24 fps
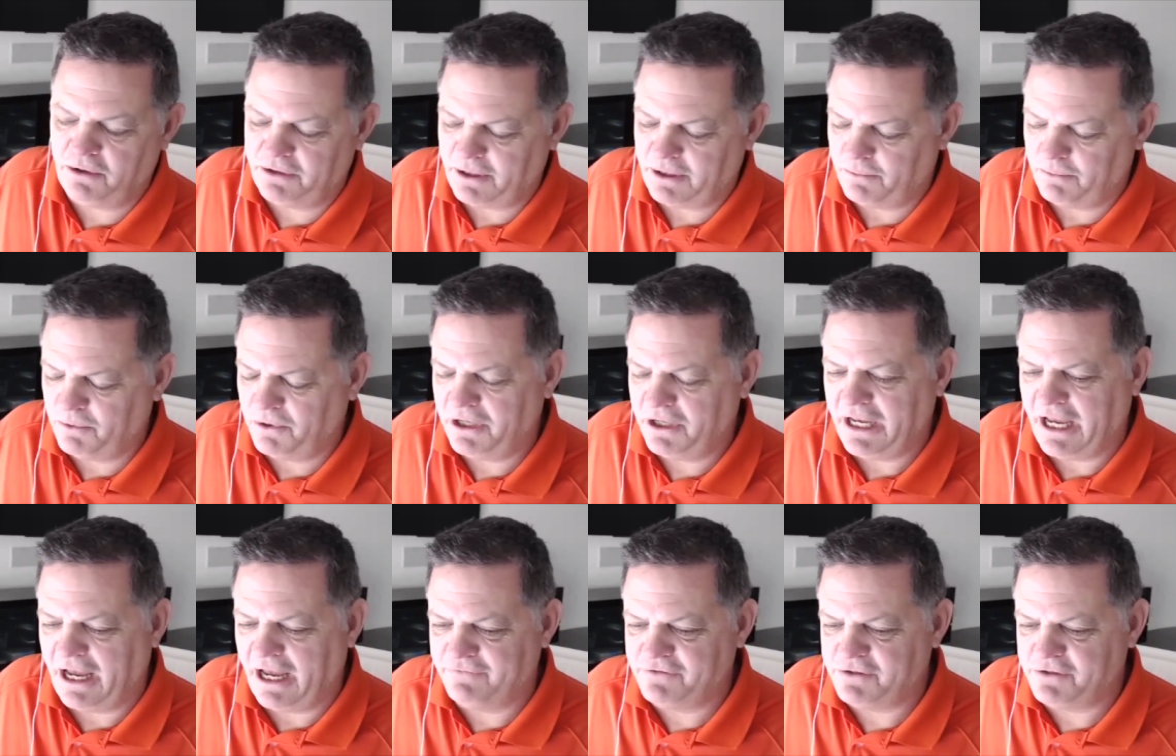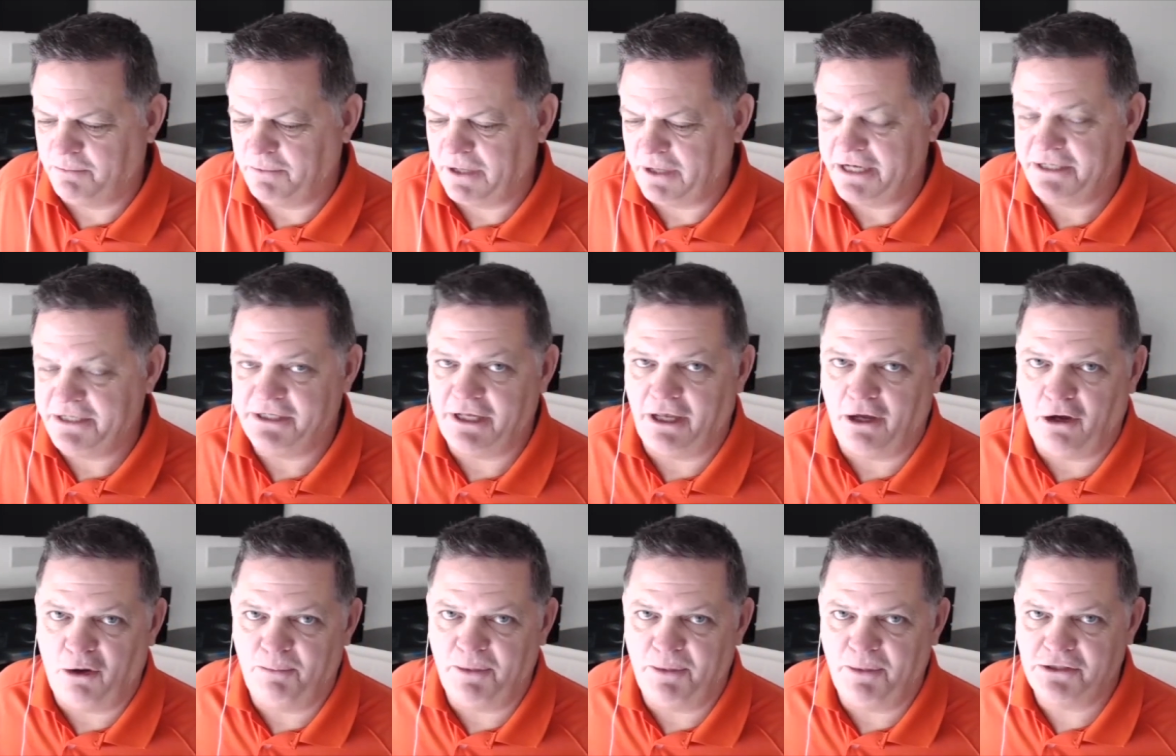they really have some nice
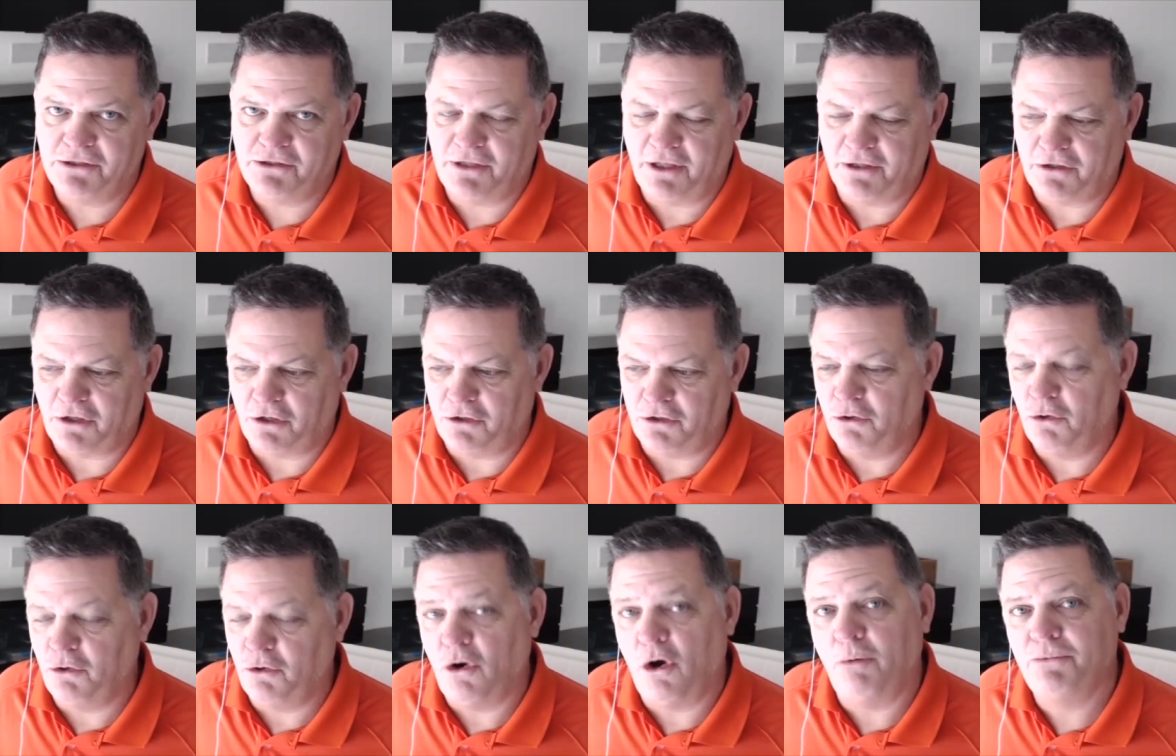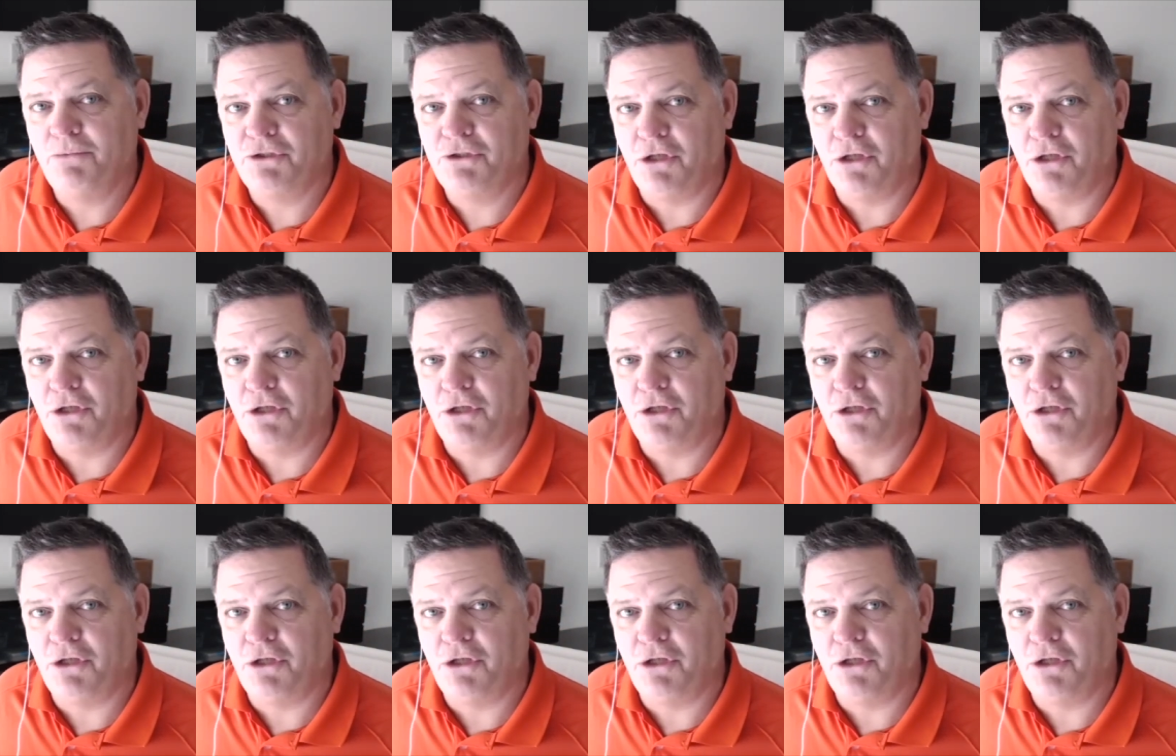elements that the new homes